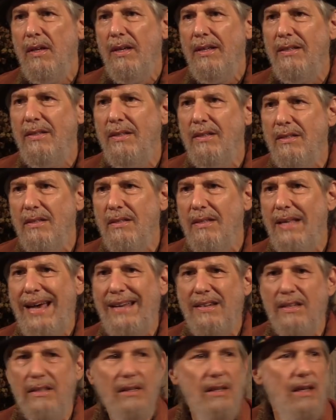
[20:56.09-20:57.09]
And it's
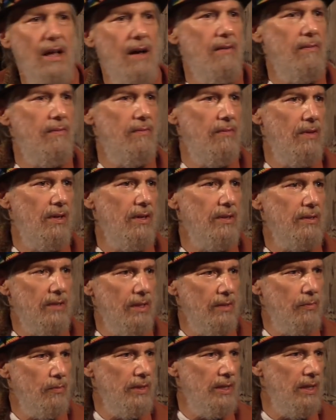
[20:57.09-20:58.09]
that love
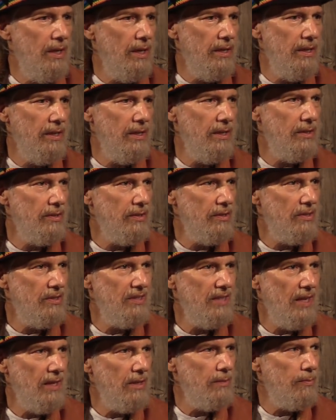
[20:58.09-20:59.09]
that we are here to
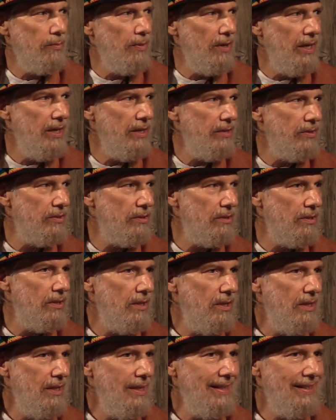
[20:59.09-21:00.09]
celebrate
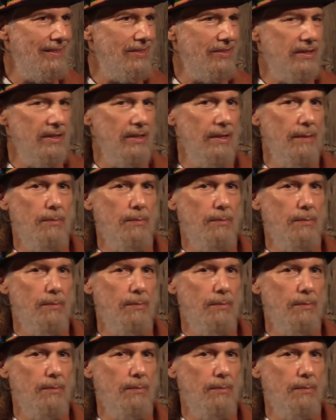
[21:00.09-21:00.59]
as the